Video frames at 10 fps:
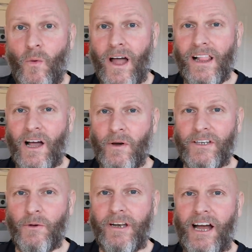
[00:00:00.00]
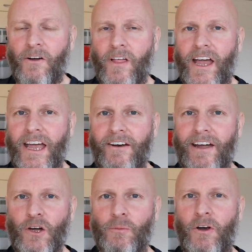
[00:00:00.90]
Well, how are we doing out there?
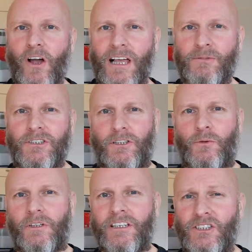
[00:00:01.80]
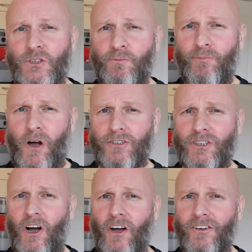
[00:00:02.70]
I hope you're all absolutely
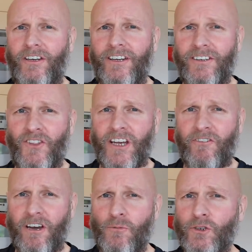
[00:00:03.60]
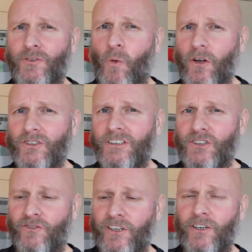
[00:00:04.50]
spot on. And thank you very much for watching
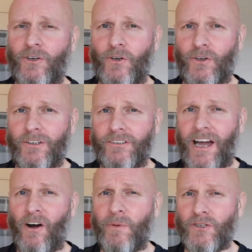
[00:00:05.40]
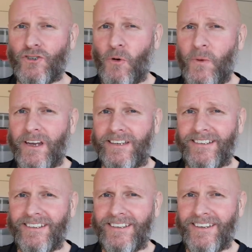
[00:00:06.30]
this video. Now I've been
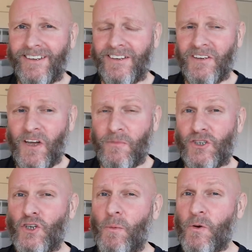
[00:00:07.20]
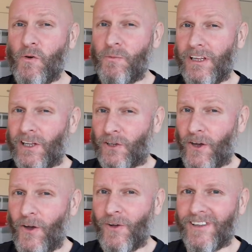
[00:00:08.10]
shopping. I've been shopping with my little
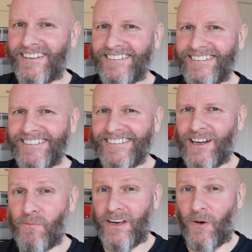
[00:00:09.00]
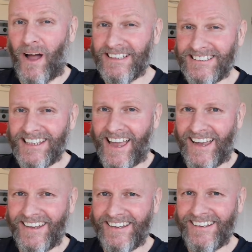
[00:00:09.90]
girl. I've been to
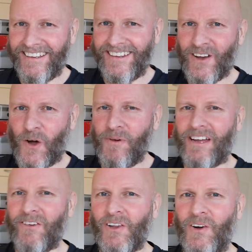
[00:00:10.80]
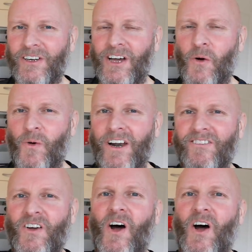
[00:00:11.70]
Asda. Come and have a look what I've